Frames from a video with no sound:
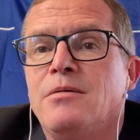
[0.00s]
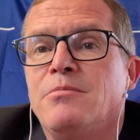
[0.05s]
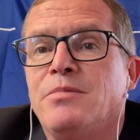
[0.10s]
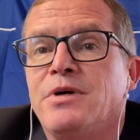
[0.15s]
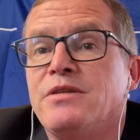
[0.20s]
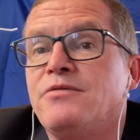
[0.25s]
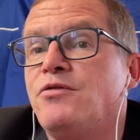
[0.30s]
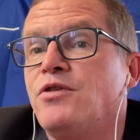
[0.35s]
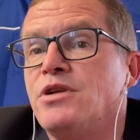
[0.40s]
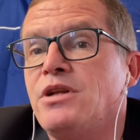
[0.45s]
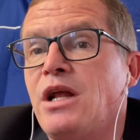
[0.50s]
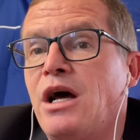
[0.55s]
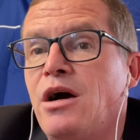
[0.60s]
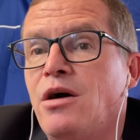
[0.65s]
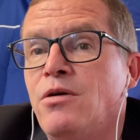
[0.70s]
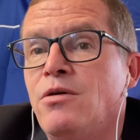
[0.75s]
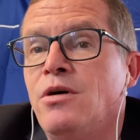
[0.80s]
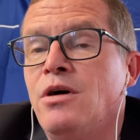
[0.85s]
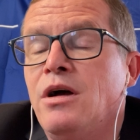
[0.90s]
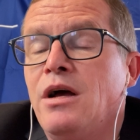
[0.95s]
But for
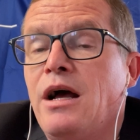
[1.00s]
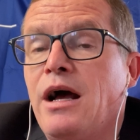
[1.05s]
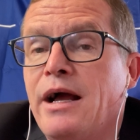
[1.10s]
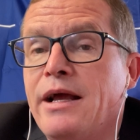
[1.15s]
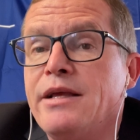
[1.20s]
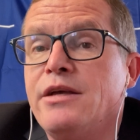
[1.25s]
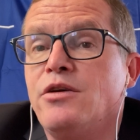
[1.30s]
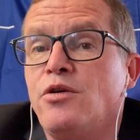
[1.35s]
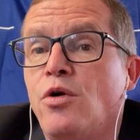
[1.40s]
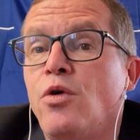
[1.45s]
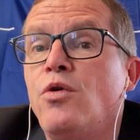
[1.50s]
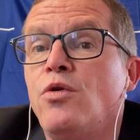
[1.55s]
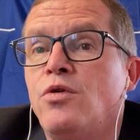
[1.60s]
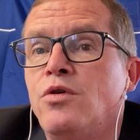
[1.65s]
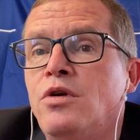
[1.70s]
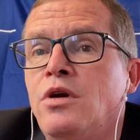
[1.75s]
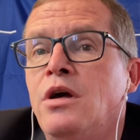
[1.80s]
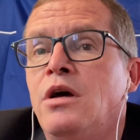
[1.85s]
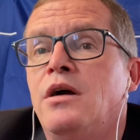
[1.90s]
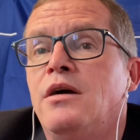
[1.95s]
now, I
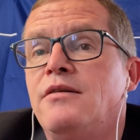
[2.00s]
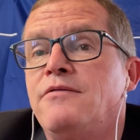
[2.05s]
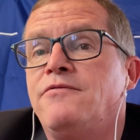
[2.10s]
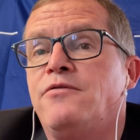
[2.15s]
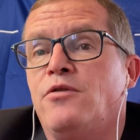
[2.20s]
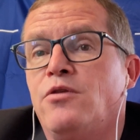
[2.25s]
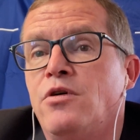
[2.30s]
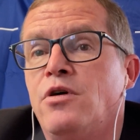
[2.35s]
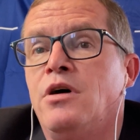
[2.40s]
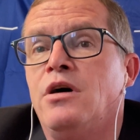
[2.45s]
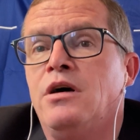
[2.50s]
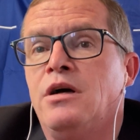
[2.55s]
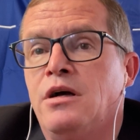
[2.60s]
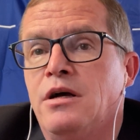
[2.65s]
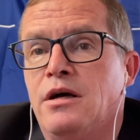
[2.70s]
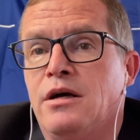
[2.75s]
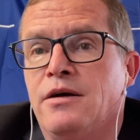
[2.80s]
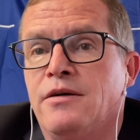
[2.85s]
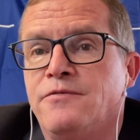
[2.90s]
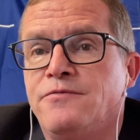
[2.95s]
call for
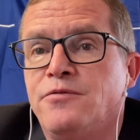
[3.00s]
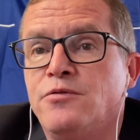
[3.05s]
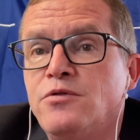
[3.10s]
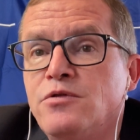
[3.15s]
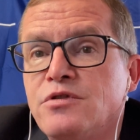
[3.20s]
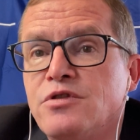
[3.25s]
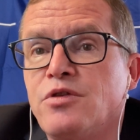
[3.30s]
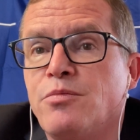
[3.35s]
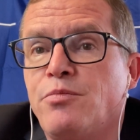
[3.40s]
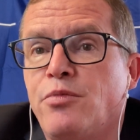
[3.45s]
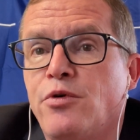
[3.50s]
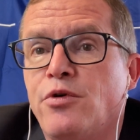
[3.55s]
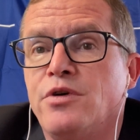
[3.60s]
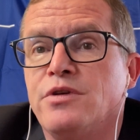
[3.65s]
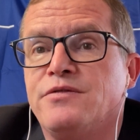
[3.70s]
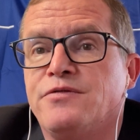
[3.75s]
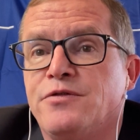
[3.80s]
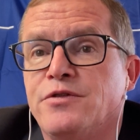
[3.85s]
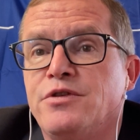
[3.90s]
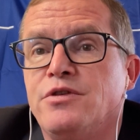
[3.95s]
full
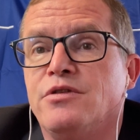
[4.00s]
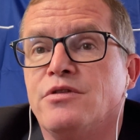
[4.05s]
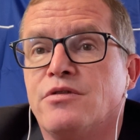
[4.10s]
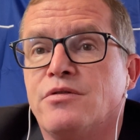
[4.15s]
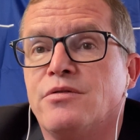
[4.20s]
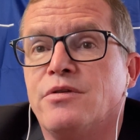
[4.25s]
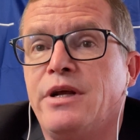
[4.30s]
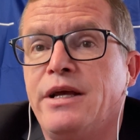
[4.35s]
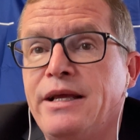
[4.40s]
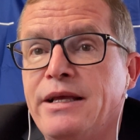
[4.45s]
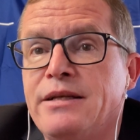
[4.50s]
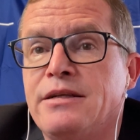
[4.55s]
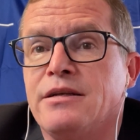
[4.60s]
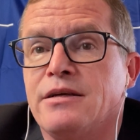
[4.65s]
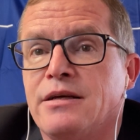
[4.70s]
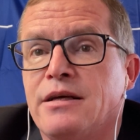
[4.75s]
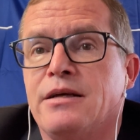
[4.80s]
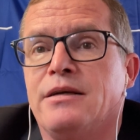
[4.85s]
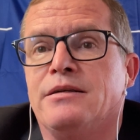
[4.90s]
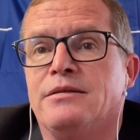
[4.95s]
support for Ukraine
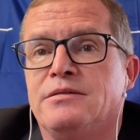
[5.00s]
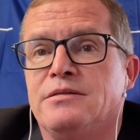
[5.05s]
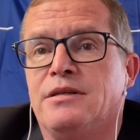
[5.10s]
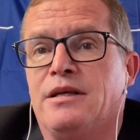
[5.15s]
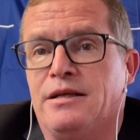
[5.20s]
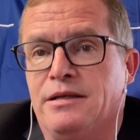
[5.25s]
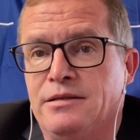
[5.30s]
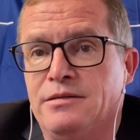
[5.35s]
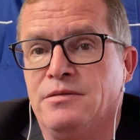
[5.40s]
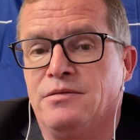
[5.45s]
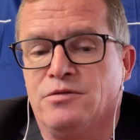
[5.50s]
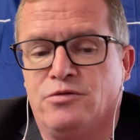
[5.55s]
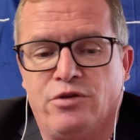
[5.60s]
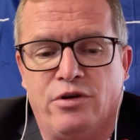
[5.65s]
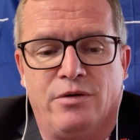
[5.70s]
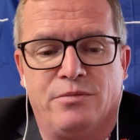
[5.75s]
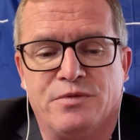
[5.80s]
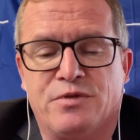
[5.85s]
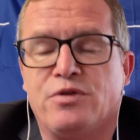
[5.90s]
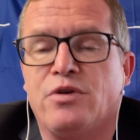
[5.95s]
in
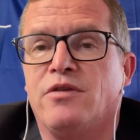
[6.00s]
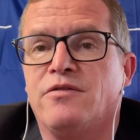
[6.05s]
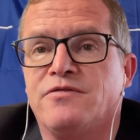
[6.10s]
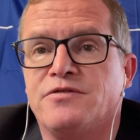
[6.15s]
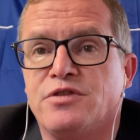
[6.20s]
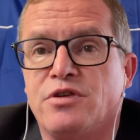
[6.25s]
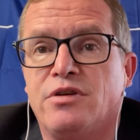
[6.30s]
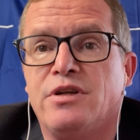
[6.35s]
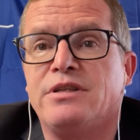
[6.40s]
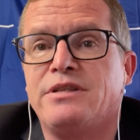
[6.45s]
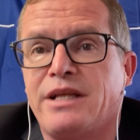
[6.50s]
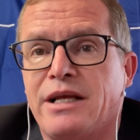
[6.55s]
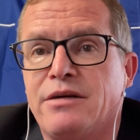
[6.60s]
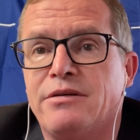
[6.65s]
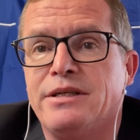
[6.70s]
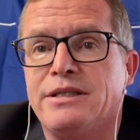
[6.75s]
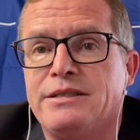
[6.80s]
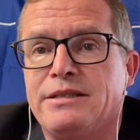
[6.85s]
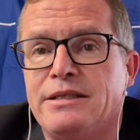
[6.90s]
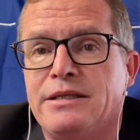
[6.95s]
terms of
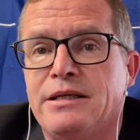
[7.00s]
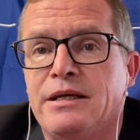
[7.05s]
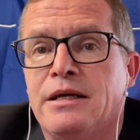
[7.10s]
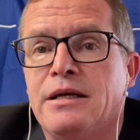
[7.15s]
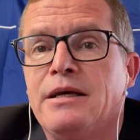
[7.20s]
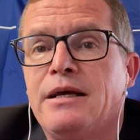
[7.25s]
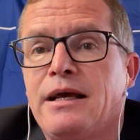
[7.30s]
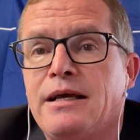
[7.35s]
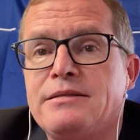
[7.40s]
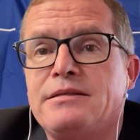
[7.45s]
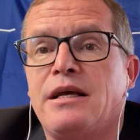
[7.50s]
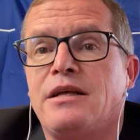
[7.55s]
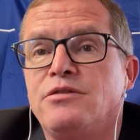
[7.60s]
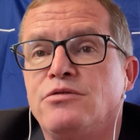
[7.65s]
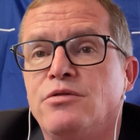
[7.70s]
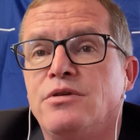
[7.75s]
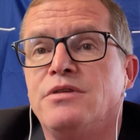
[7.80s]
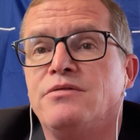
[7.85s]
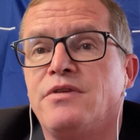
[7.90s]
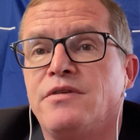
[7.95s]
solidarity, as I
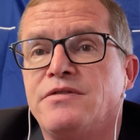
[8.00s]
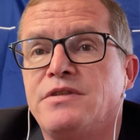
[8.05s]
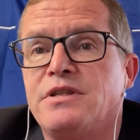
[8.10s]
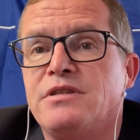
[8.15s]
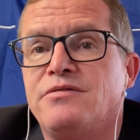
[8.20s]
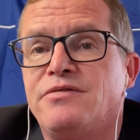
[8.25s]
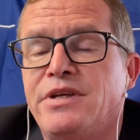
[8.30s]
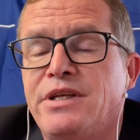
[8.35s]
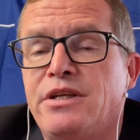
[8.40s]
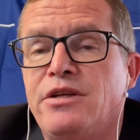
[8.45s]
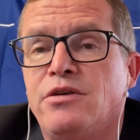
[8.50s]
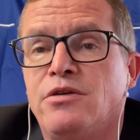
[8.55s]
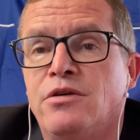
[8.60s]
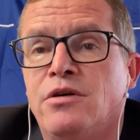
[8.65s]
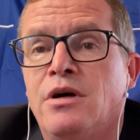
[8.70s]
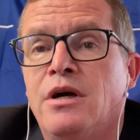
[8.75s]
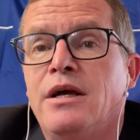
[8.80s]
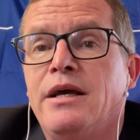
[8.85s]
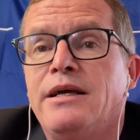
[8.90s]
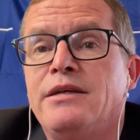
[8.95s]
do it with this
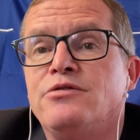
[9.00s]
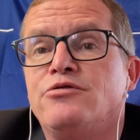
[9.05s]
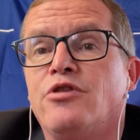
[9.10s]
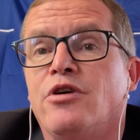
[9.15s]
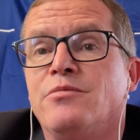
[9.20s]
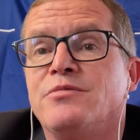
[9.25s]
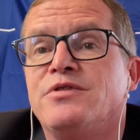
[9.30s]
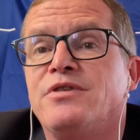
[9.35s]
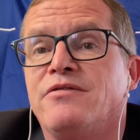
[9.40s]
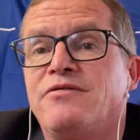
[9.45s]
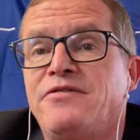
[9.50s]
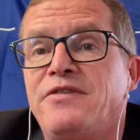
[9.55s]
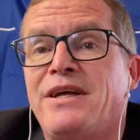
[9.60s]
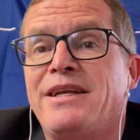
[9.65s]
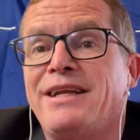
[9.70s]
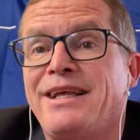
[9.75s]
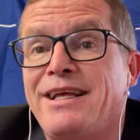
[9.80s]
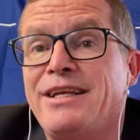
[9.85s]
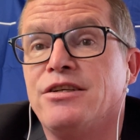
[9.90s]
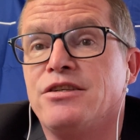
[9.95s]
video, in terms of
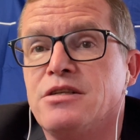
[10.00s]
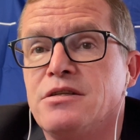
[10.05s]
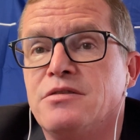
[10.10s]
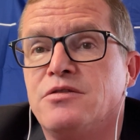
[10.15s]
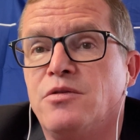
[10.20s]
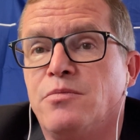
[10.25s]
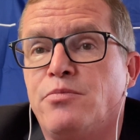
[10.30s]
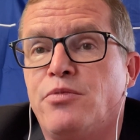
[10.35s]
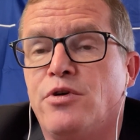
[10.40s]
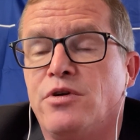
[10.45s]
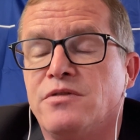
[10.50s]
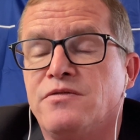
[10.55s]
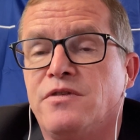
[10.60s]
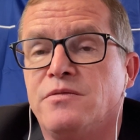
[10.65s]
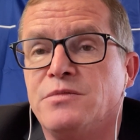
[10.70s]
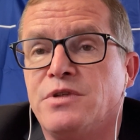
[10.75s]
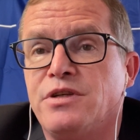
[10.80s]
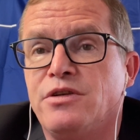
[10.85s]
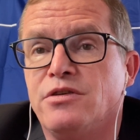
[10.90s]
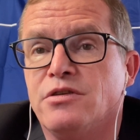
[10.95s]
financial support
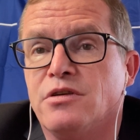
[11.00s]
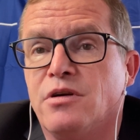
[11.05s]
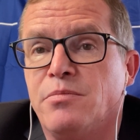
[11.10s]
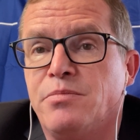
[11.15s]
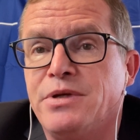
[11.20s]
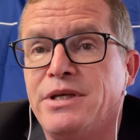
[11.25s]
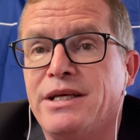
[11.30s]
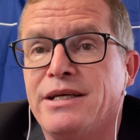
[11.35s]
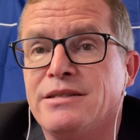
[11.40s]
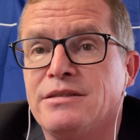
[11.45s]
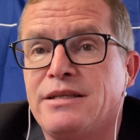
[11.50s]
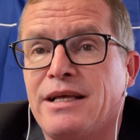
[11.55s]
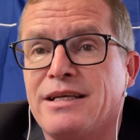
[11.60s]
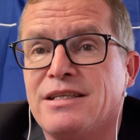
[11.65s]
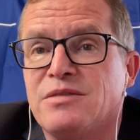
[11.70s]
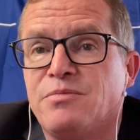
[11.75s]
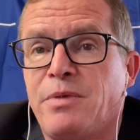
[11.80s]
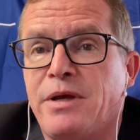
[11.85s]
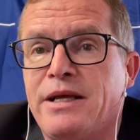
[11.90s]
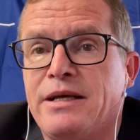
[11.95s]
from the European
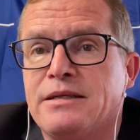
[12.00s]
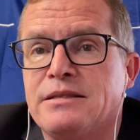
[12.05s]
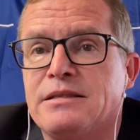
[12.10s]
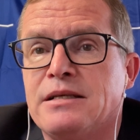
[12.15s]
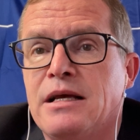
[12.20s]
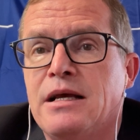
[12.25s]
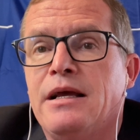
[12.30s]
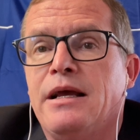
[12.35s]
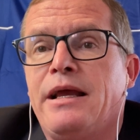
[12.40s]
taxpayers,